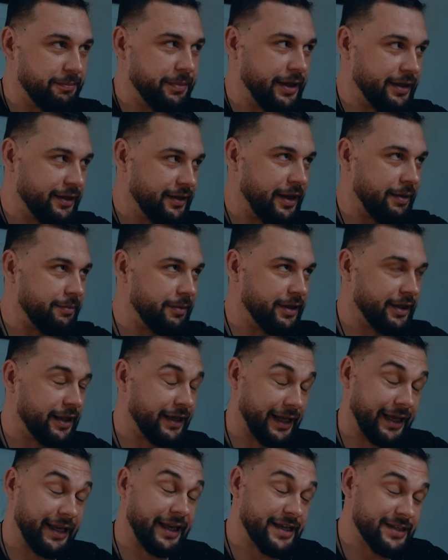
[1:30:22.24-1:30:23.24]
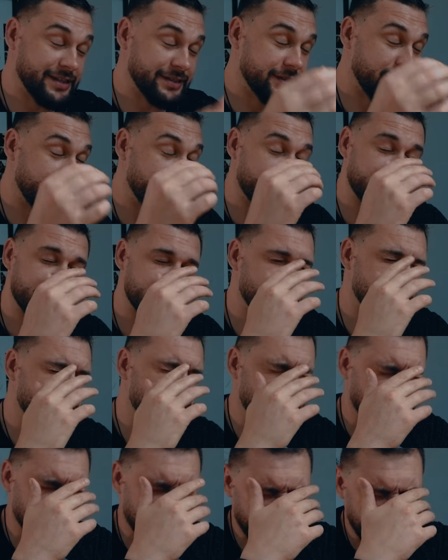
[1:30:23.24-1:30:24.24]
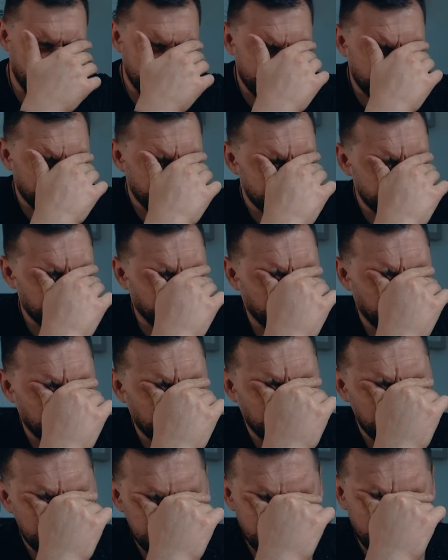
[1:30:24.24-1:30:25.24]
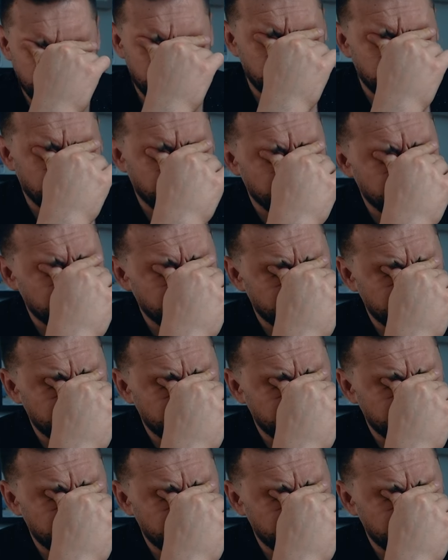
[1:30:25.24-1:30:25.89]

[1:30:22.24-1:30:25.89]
but I mean, like, and I started stupidly. I started smoking when I was thirty.